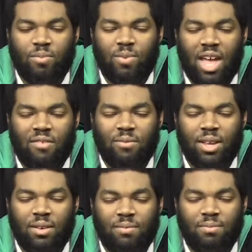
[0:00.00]
have
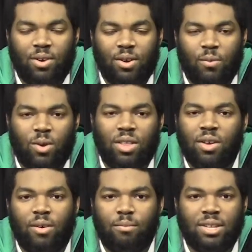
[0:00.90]
me or one of
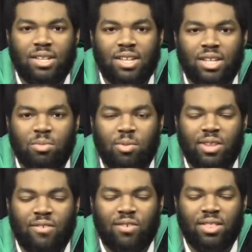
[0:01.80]
the miscellaneous other people
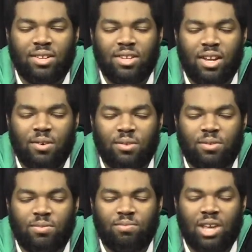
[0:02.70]
that run the channel
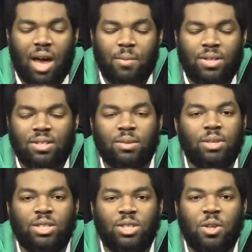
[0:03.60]
comment on
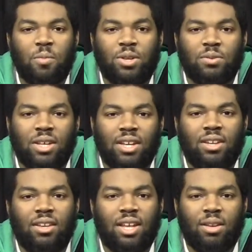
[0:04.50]
something stupid you
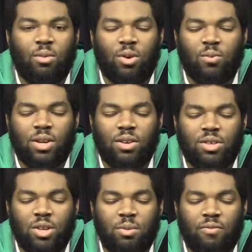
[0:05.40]
did, and or one of your
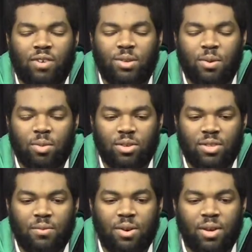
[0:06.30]
stupid Facebook pictures
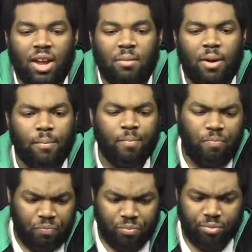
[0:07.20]
that we don't care about.
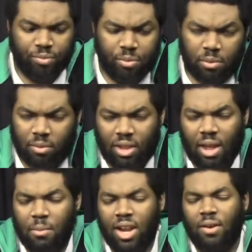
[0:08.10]

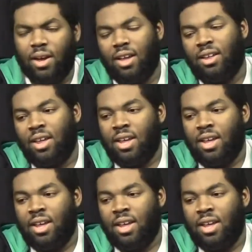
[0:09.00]
But anyway,